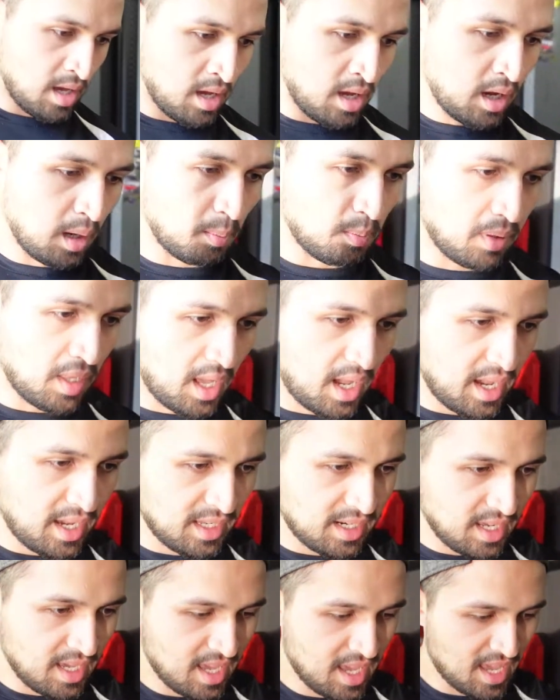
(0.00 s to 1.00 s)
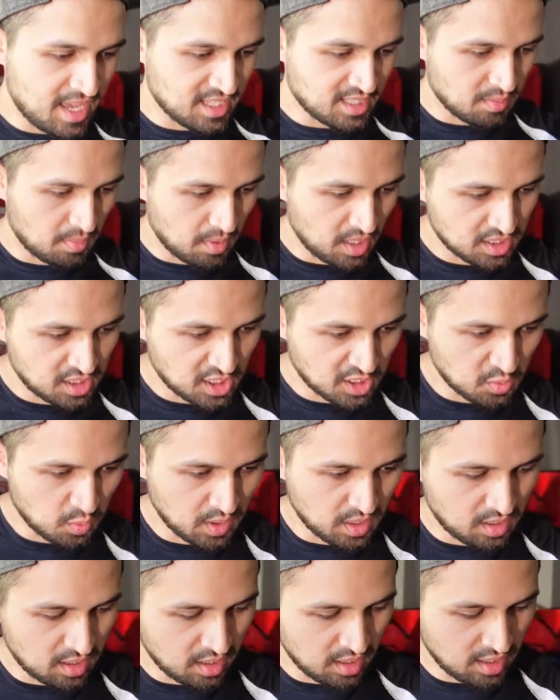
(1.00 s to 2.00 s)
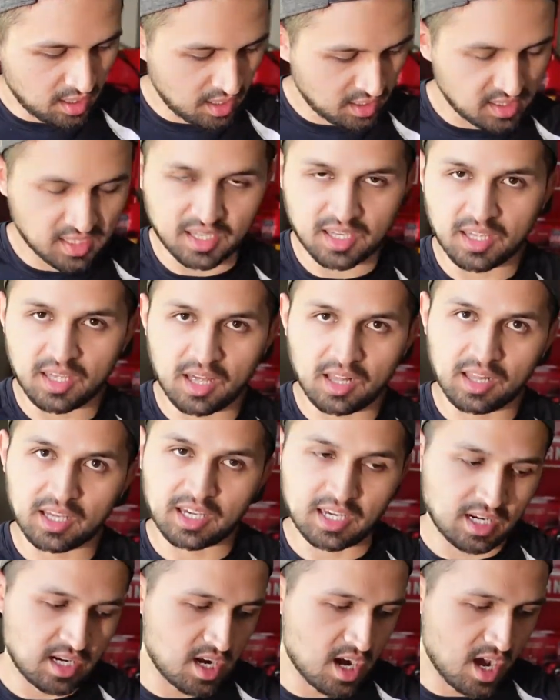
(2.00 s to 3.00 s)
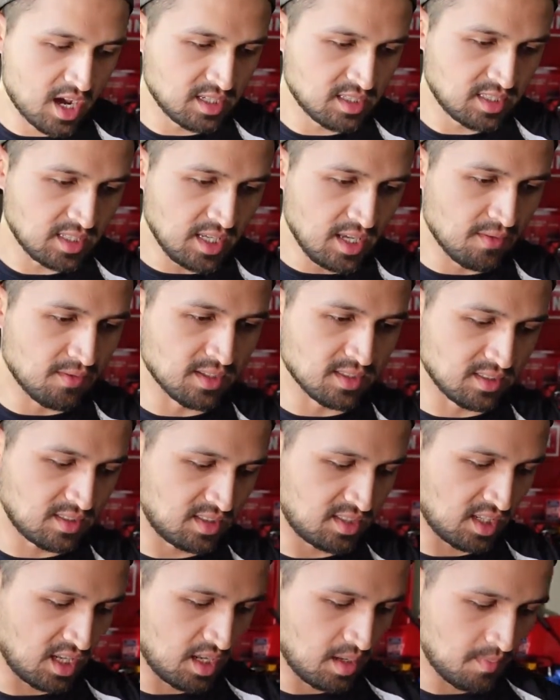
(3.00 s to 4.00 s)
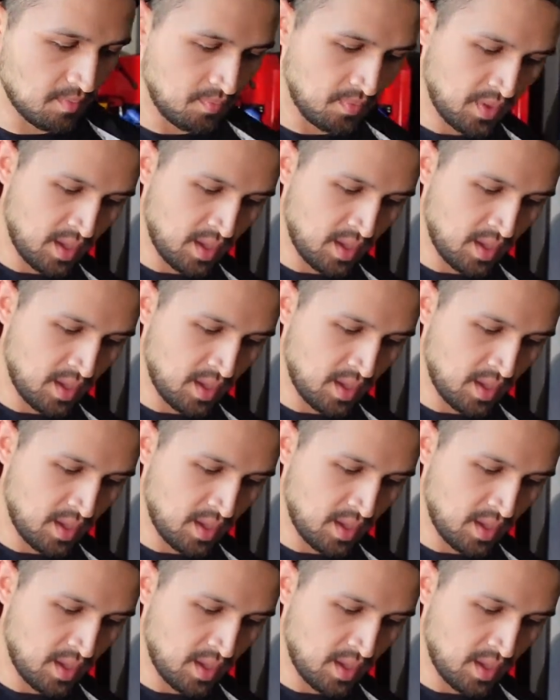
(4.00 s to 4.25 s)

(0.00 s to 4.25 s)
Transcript: applied as much as we could to get like a nice even seam